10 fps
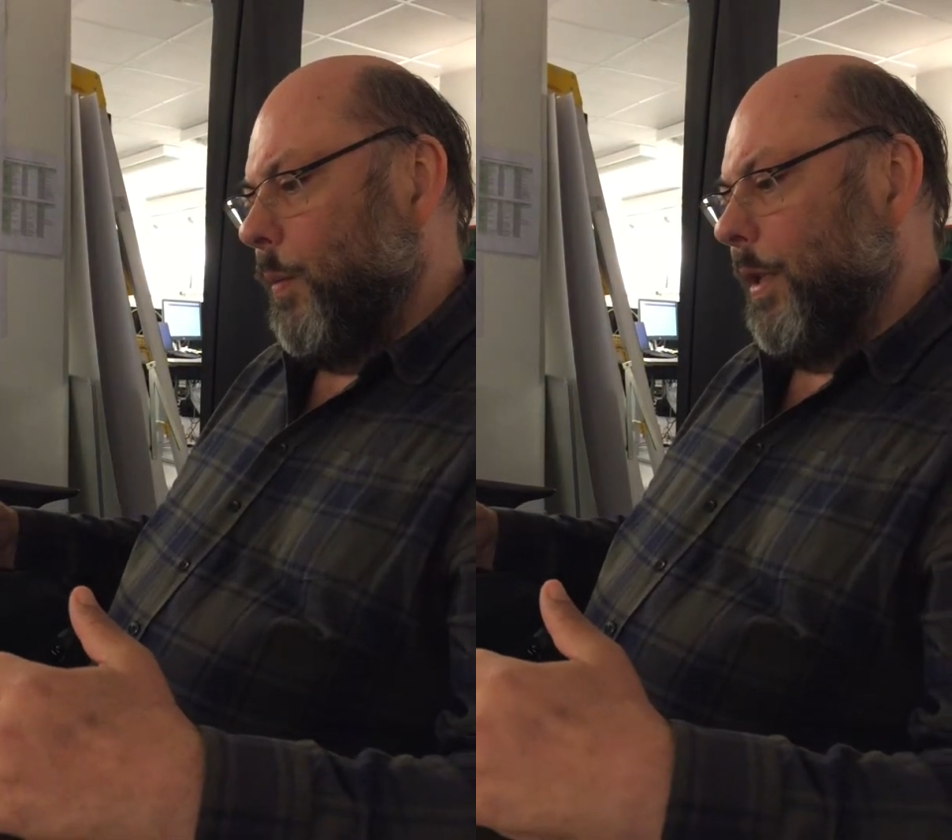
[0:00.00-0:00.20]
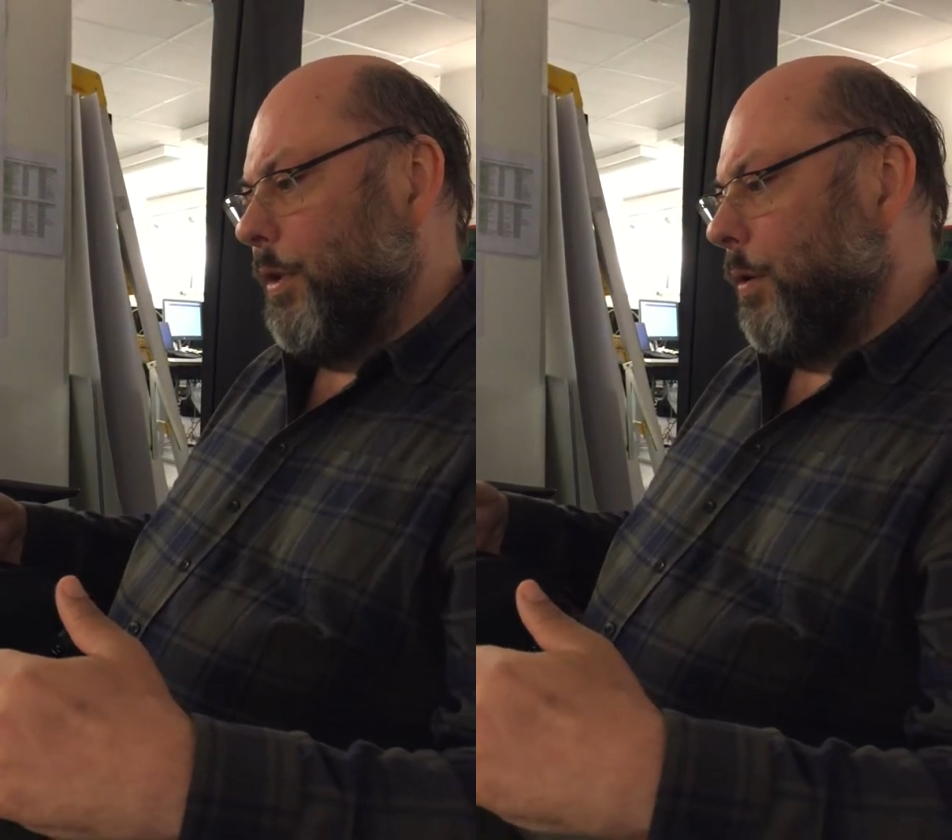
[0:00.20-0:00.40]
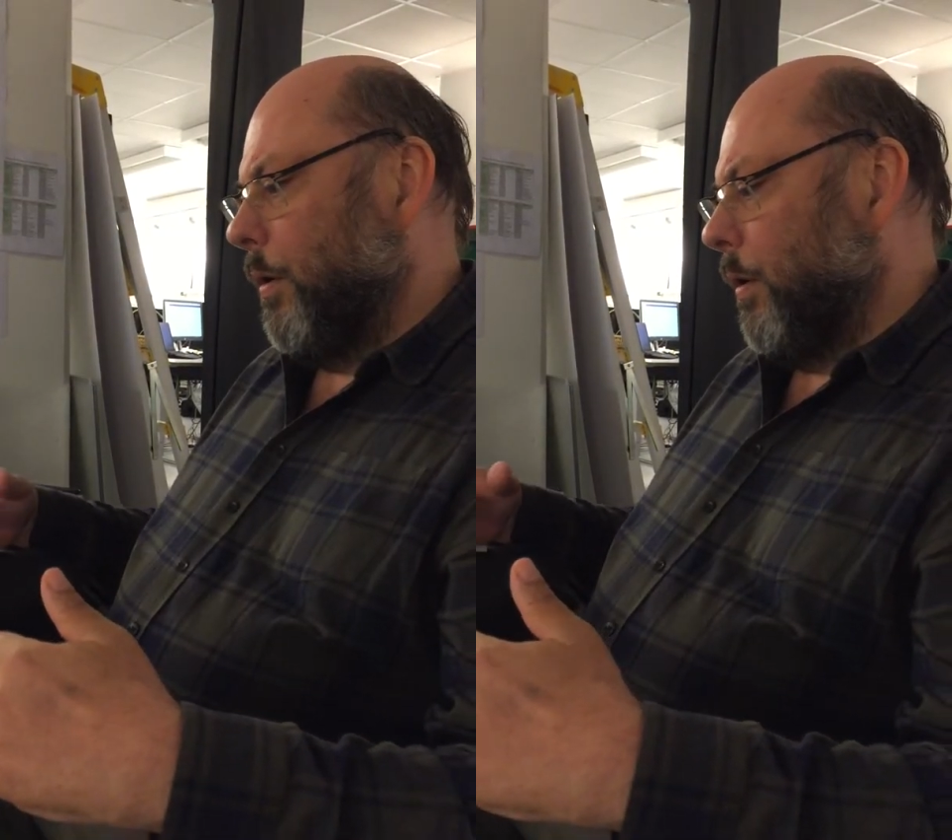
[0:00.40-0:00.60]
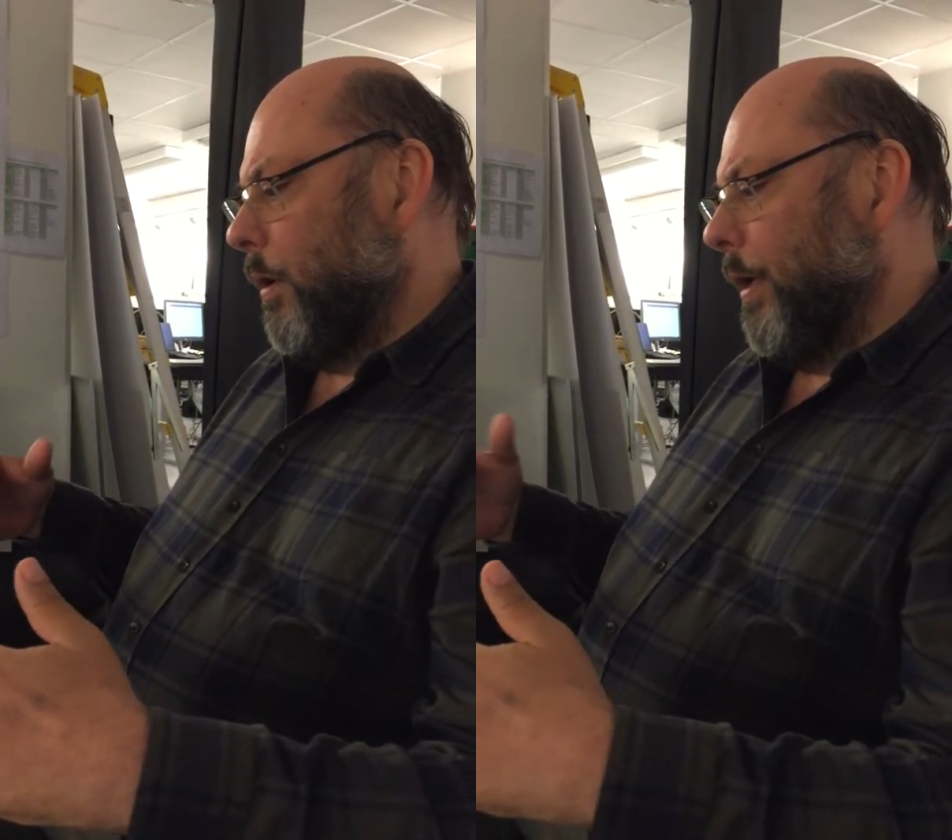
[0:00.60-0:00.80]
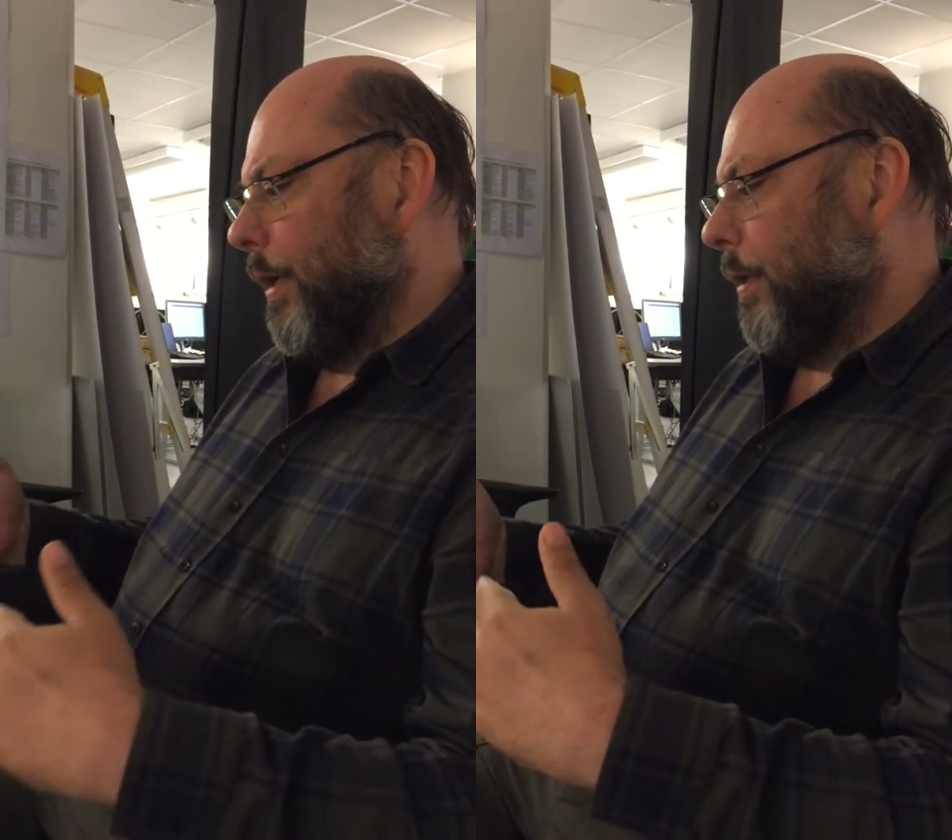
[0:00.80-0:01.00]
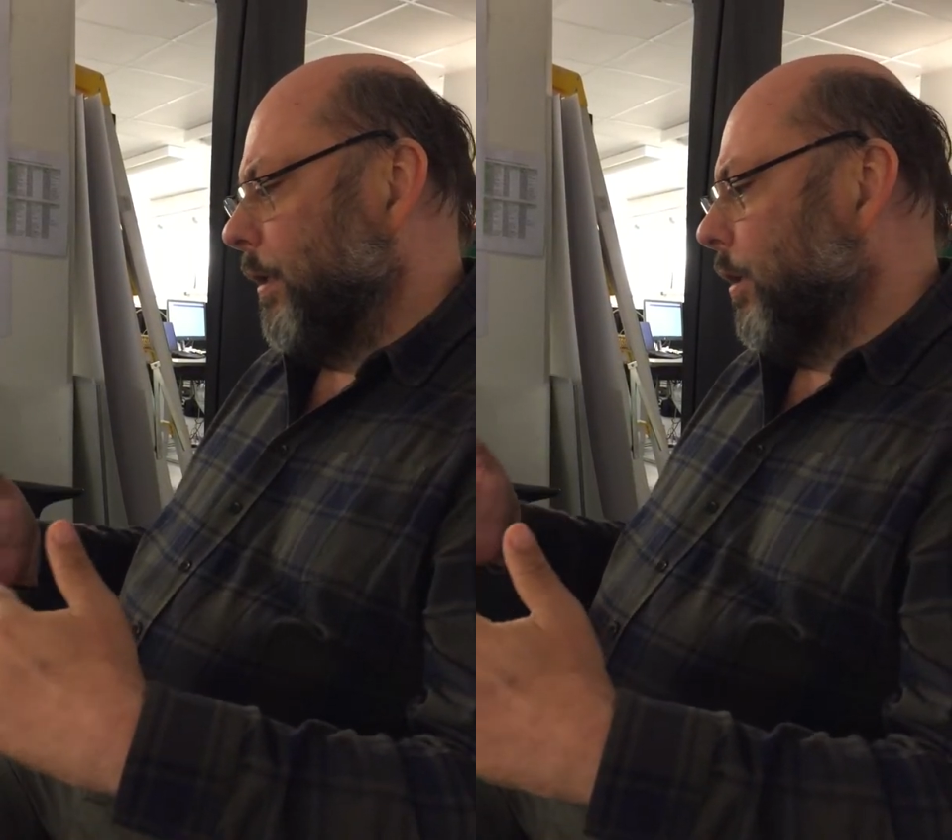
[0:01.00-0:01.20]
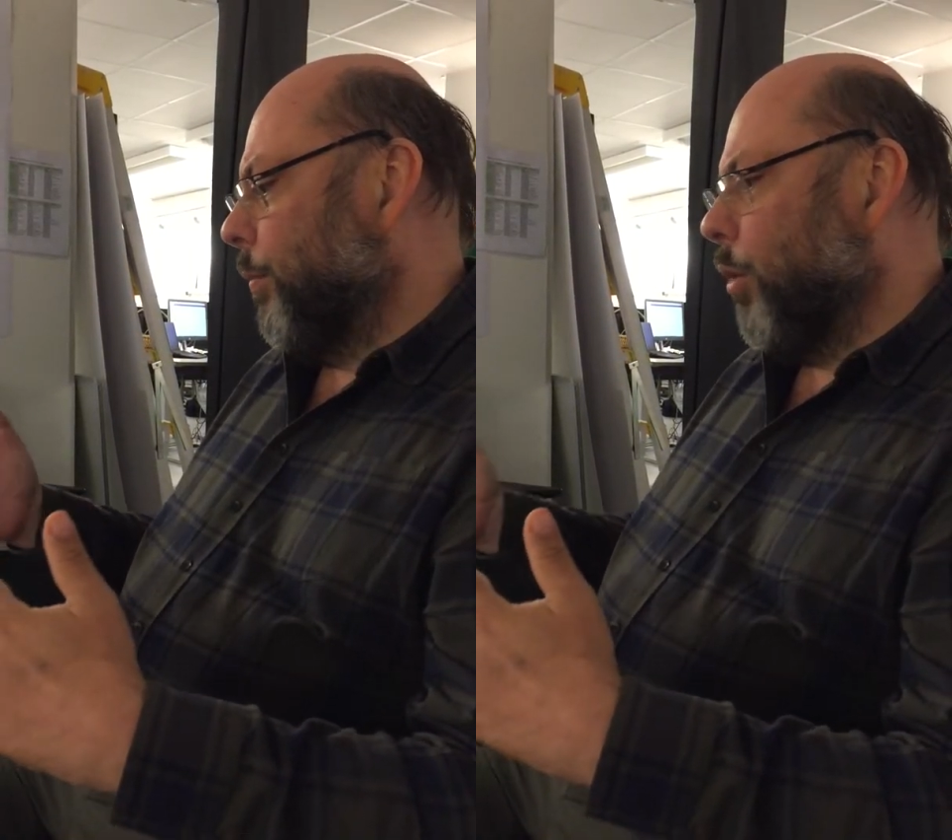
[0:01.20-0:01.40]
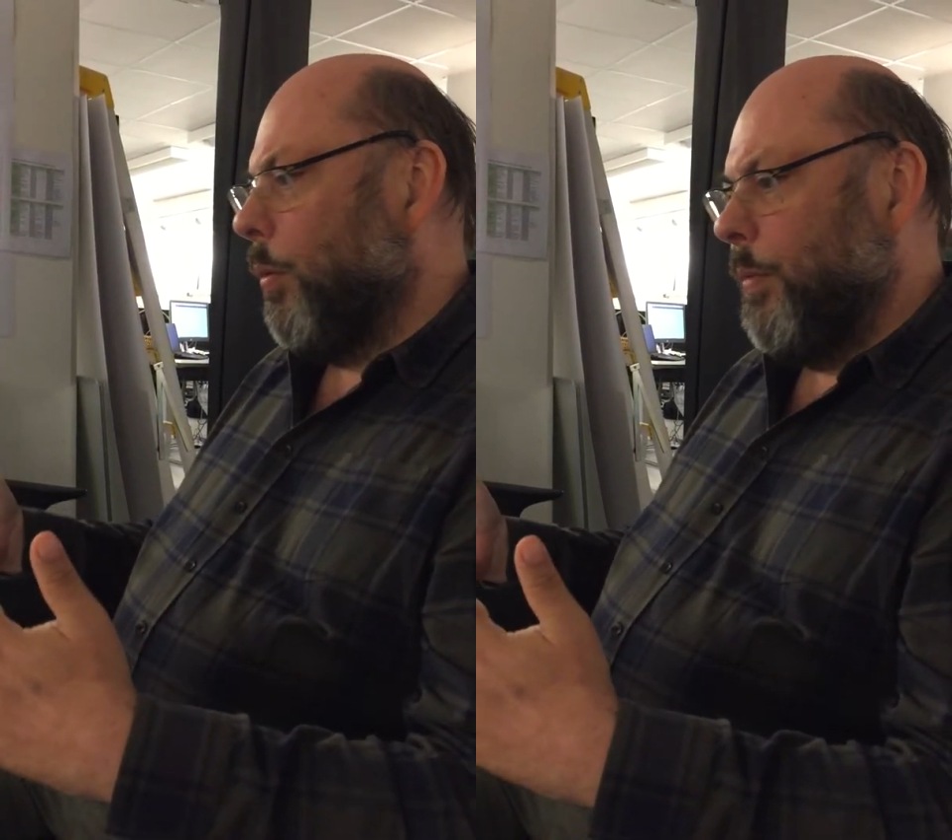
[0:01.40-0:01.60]
when you get
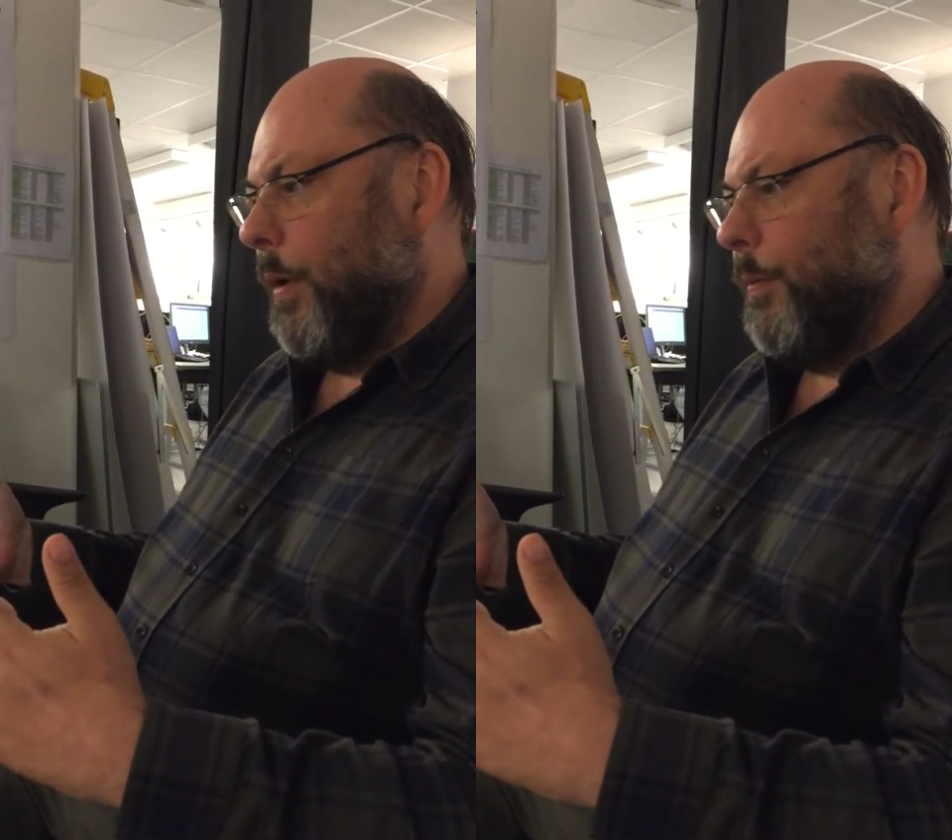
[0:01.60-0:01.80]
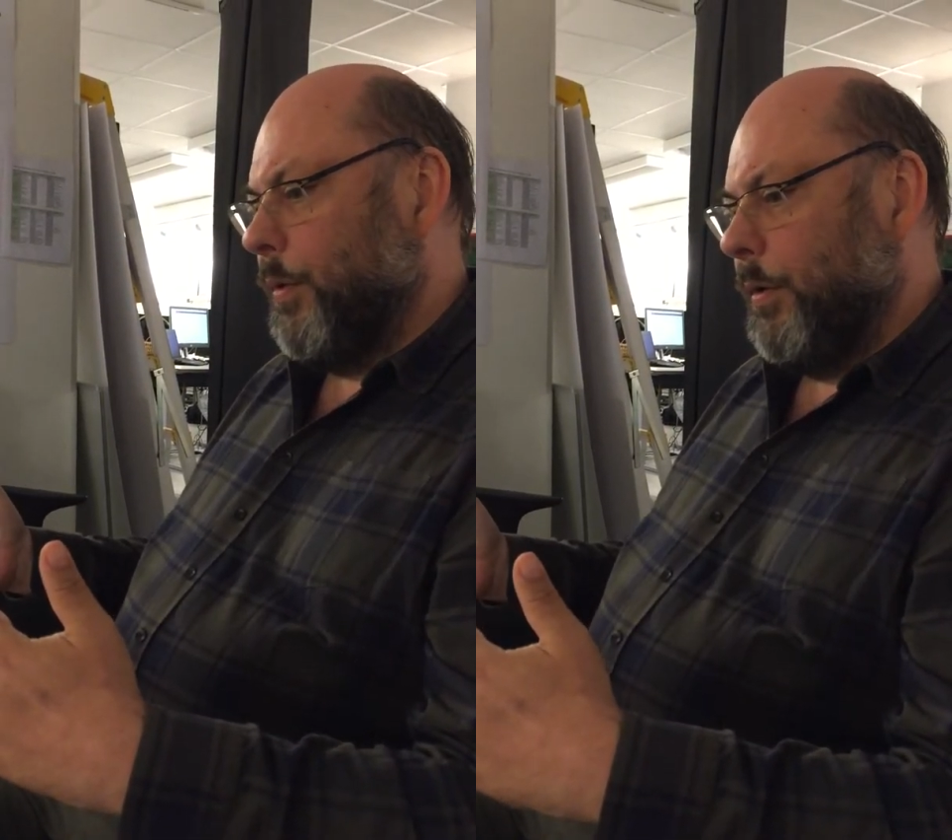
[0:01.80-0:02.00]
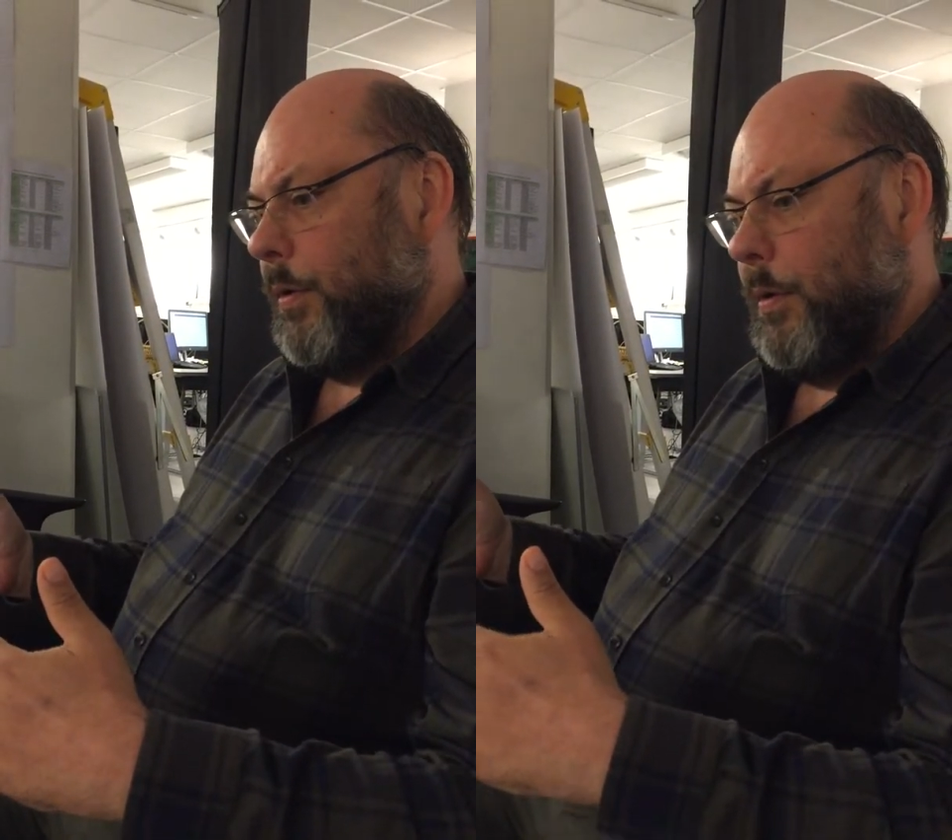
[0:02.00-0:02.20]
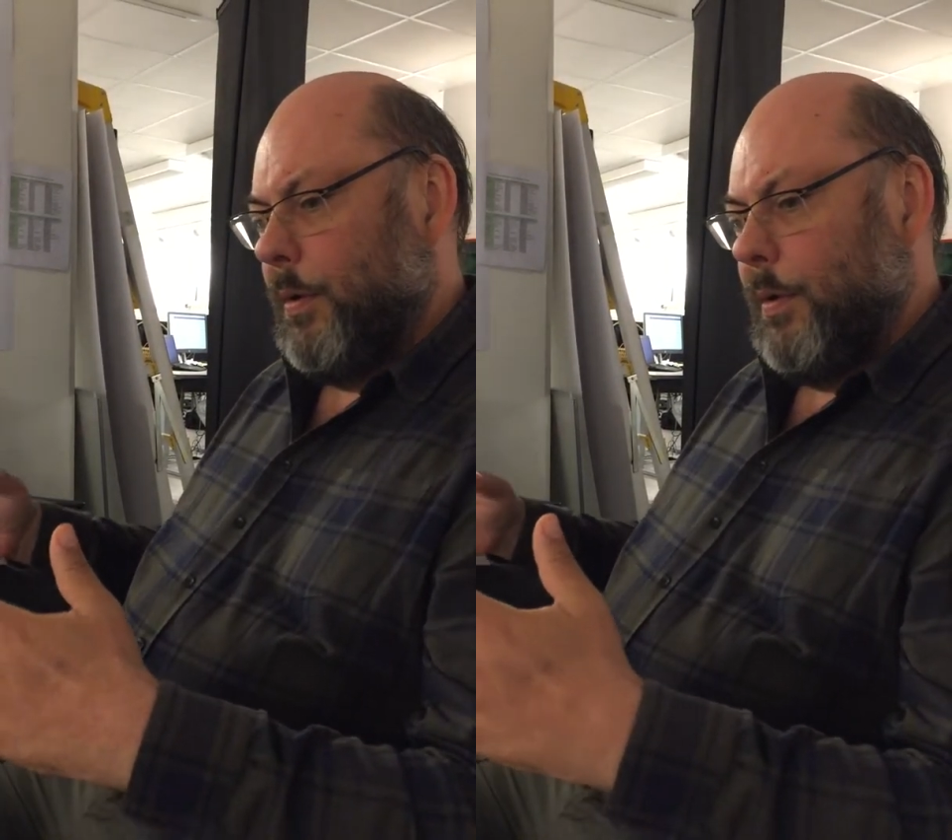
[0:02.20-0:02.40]
into problems